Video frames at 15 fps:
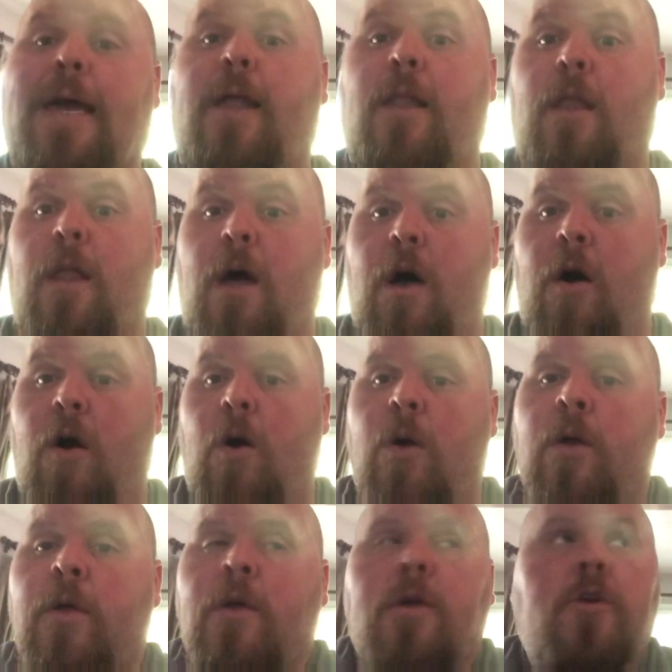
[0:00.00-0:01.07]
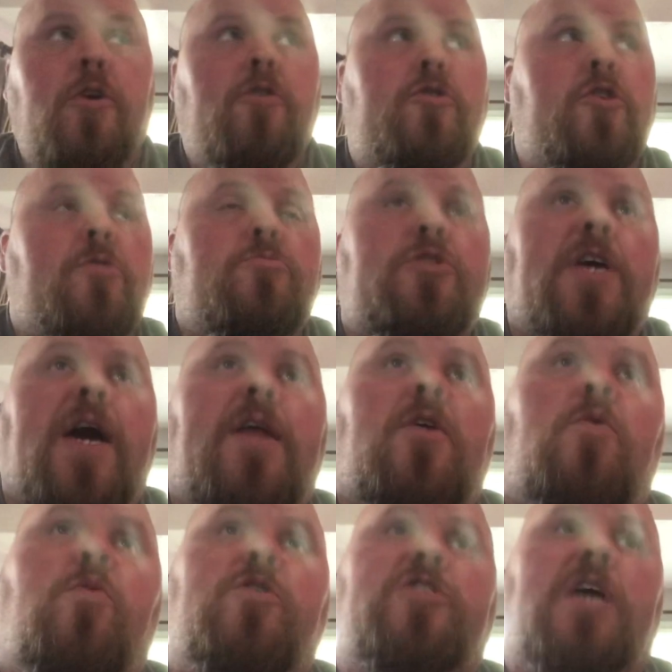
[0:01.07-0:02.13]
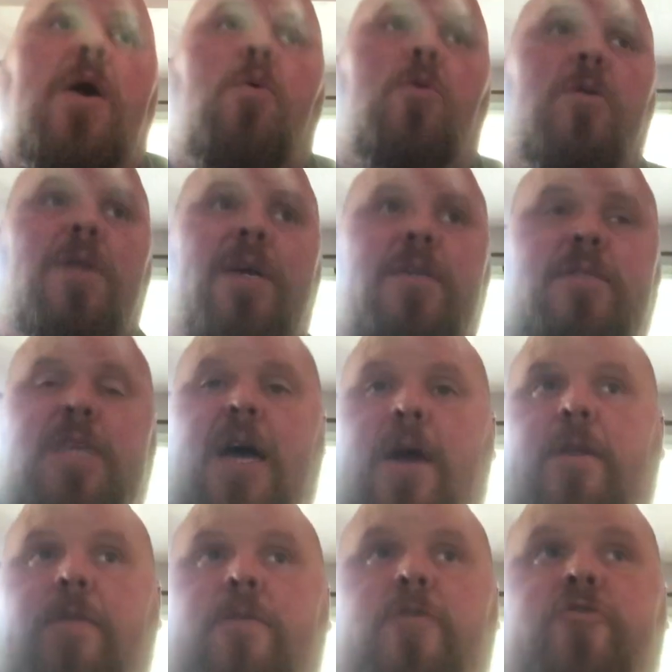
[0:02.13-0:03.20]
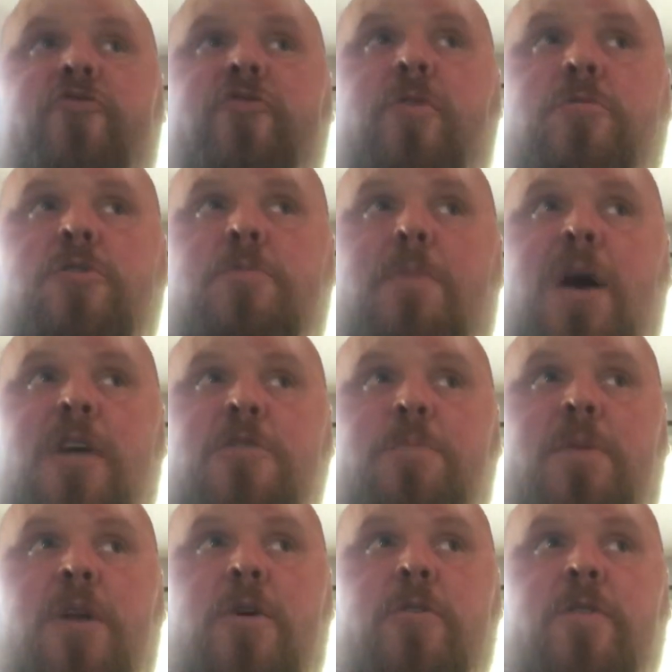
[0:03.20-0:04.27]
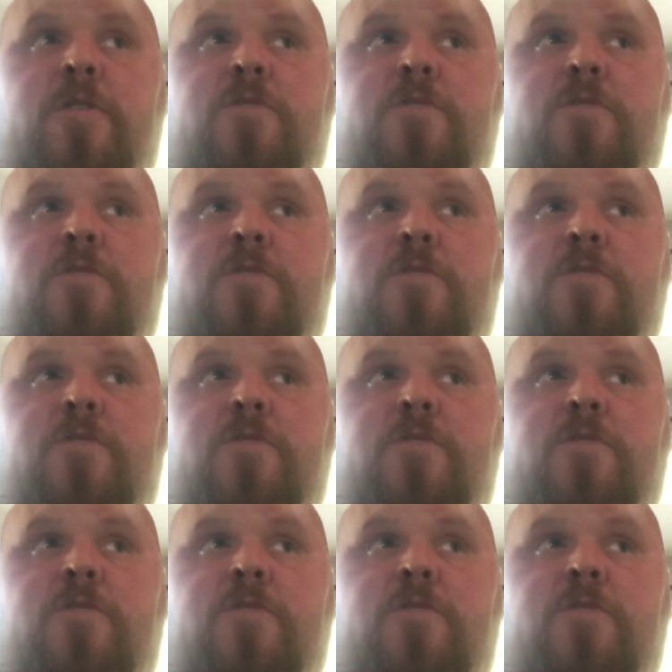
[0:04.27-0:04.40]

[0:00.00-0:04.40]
Law YouTube channel, which I will link down in the description box below to this